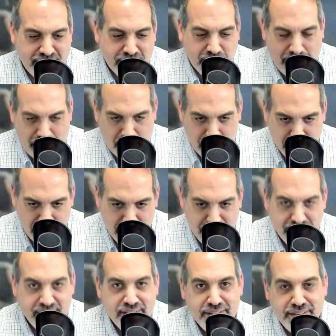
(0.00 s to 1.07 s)
Governor,
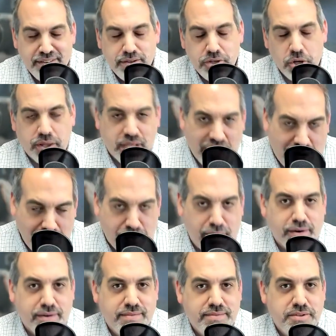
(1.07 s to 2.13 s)
you're the
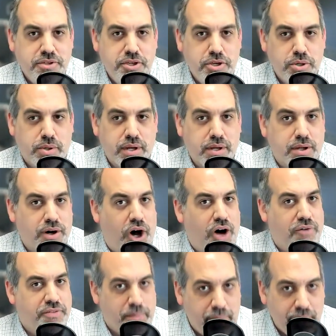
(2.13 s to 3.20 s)
governor. You can
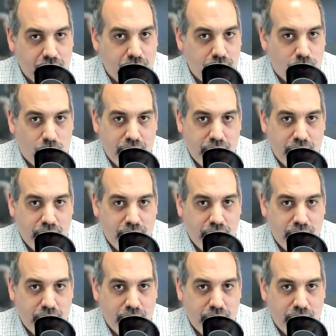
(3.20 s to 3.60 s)
call for the bill